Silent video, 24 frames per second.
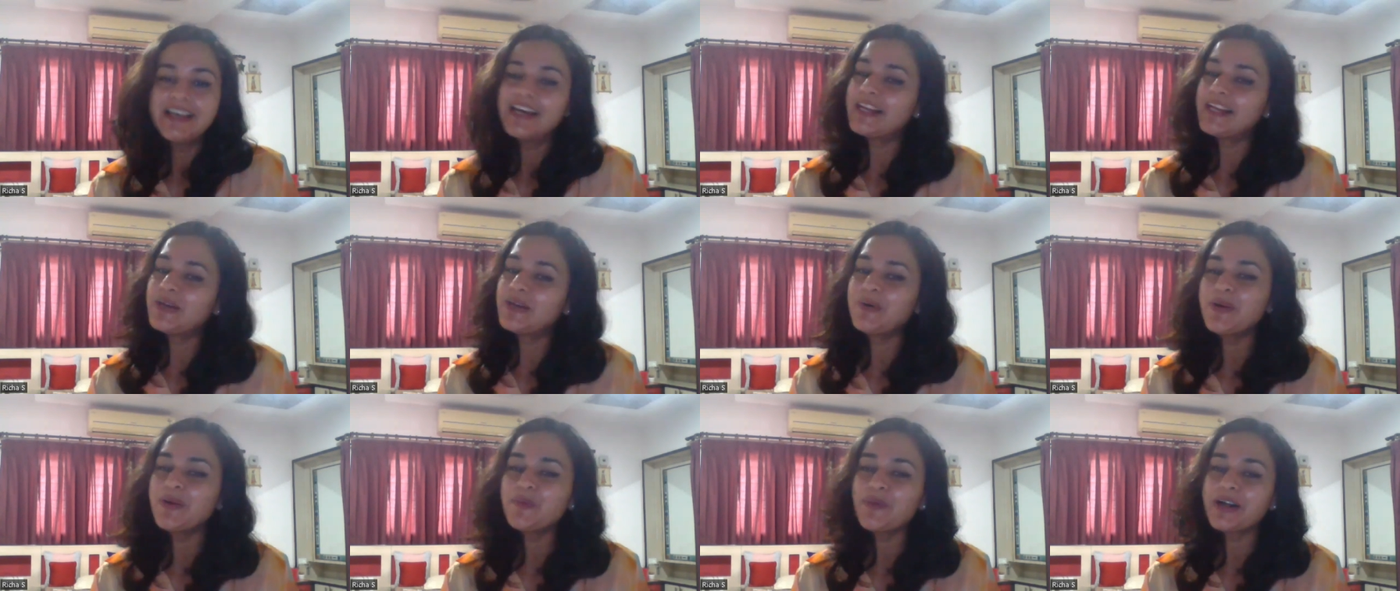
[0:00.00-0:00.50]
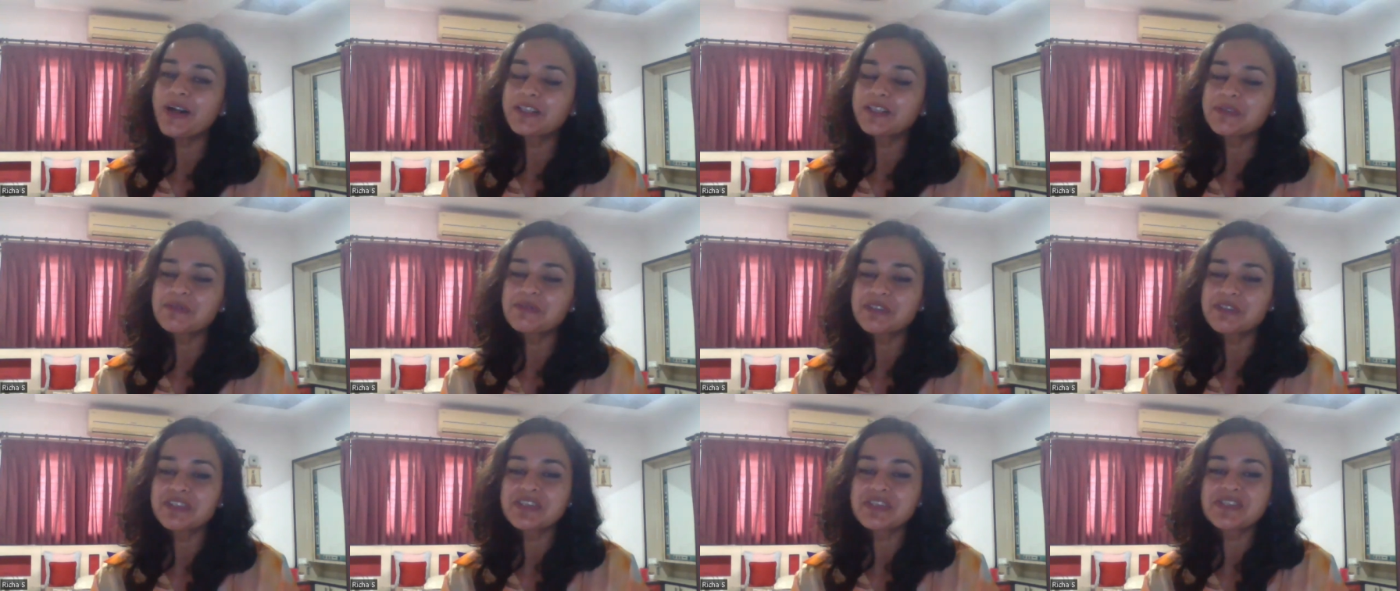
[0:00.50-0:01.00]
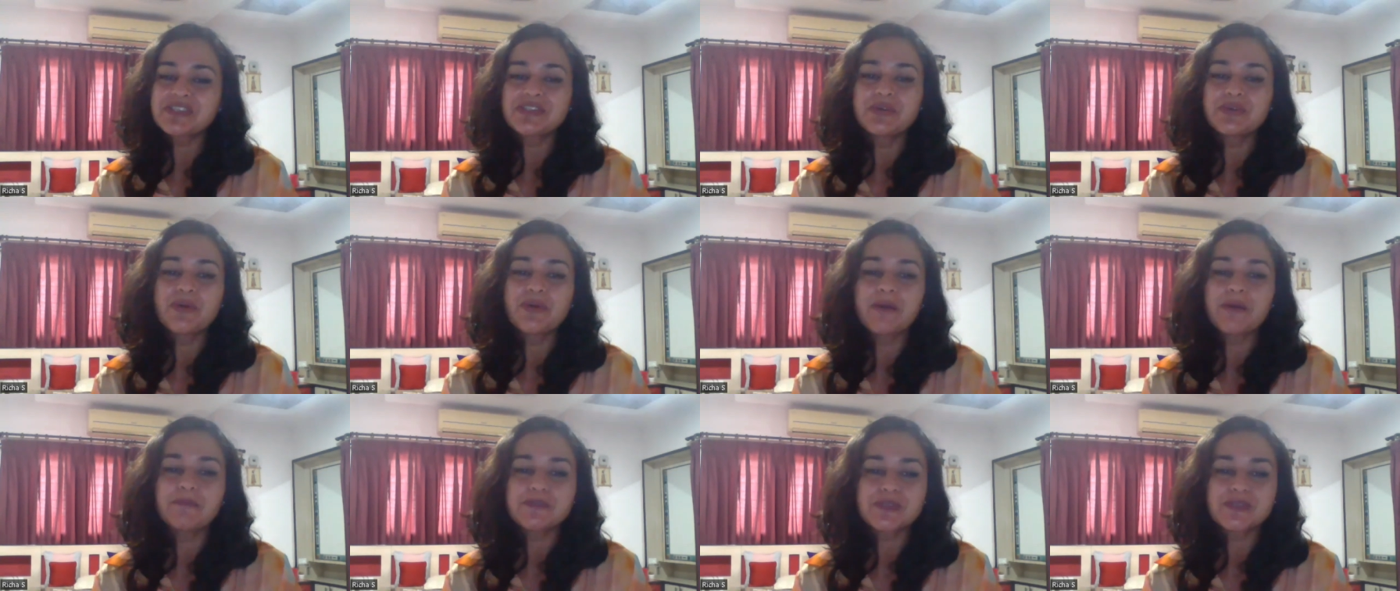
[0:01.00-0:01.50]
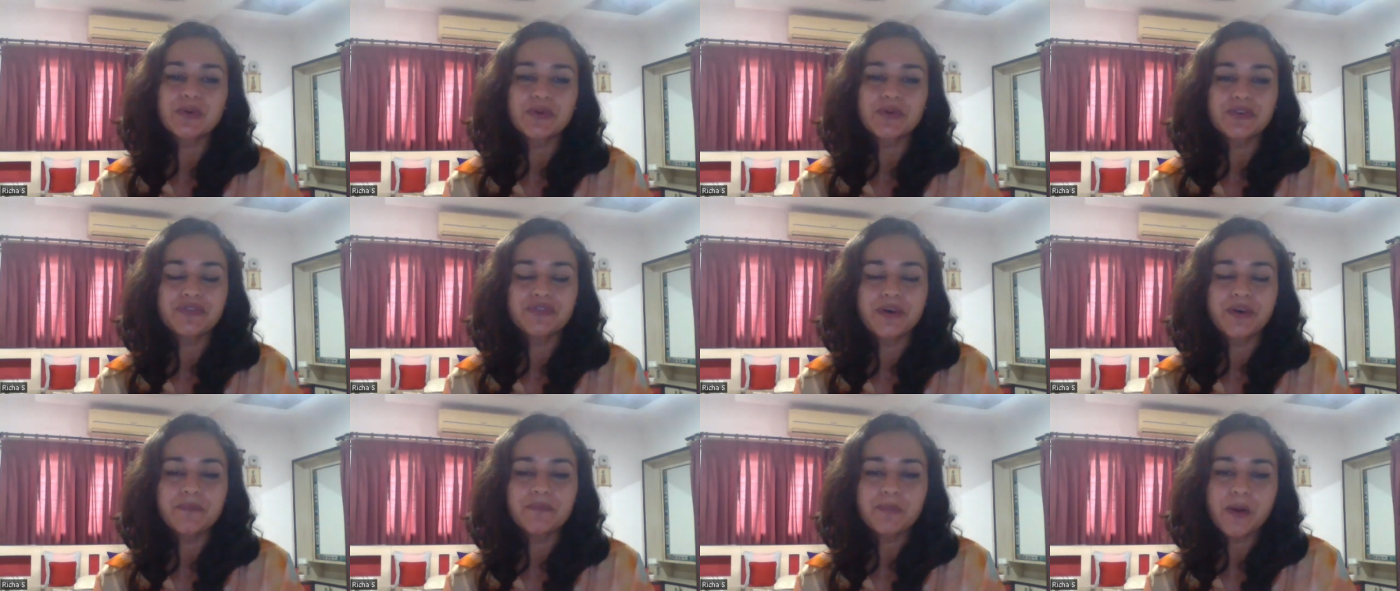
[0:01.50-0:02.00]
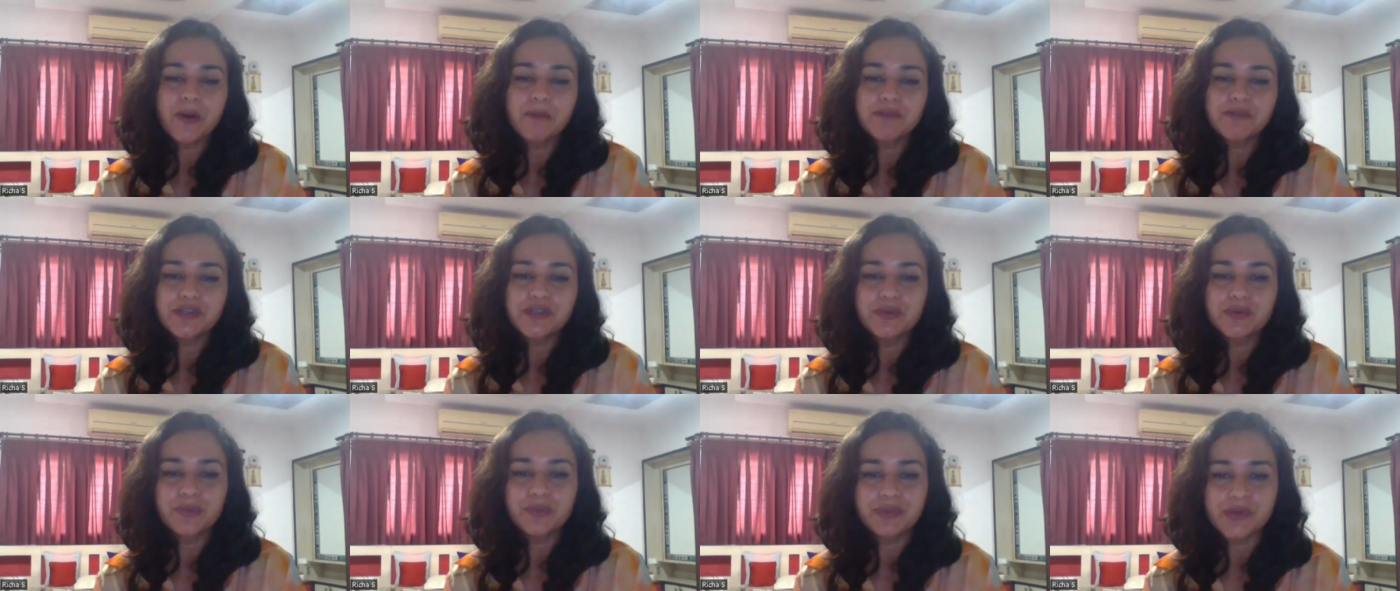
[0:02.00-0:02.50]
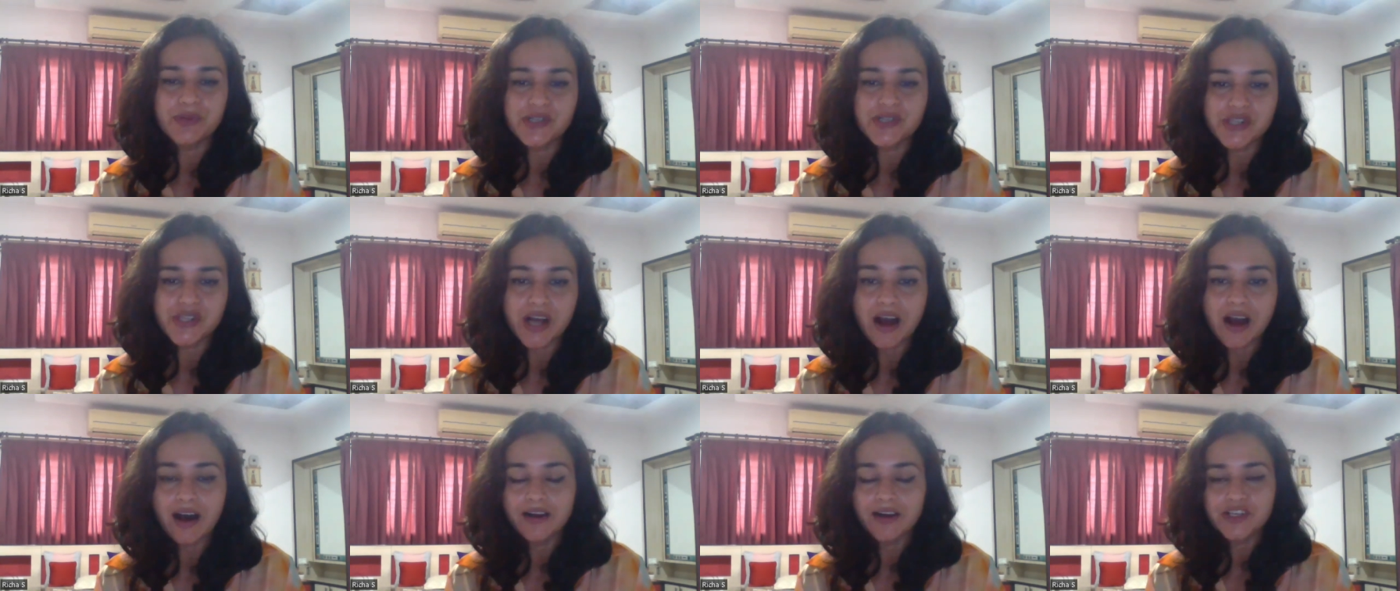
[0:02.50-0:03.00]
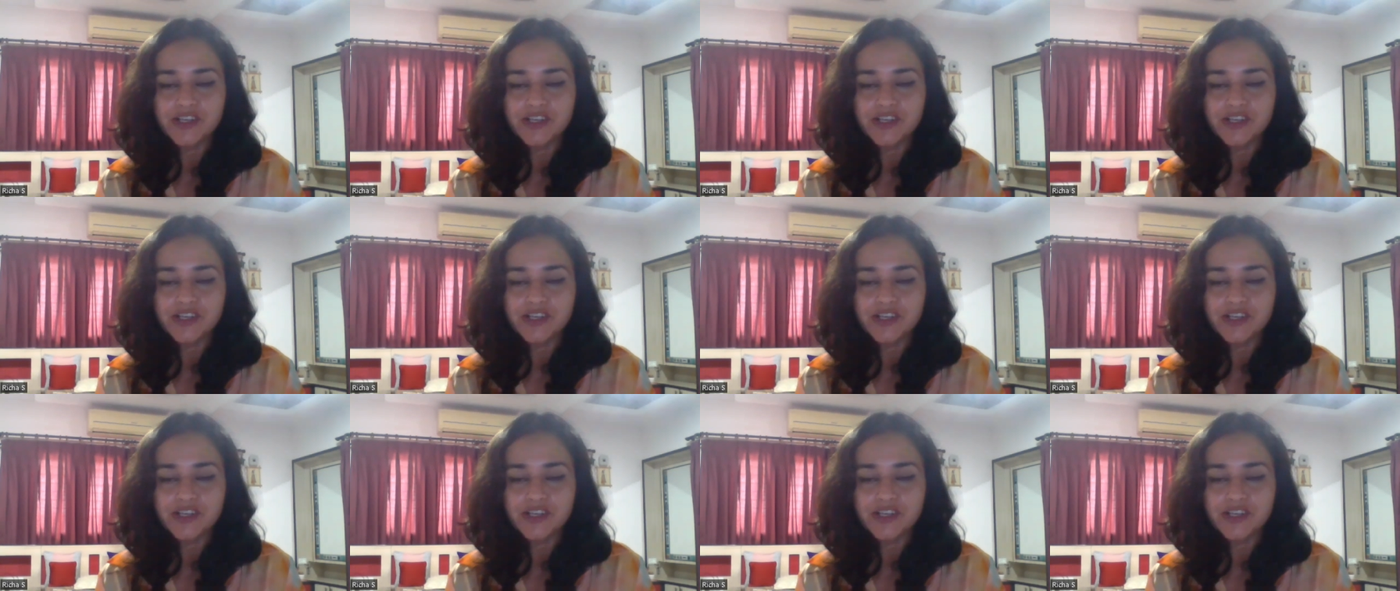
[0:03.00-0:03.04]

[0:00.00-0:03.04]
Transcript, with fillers: Hello and welcome to this new episode of Impromptu with Richa,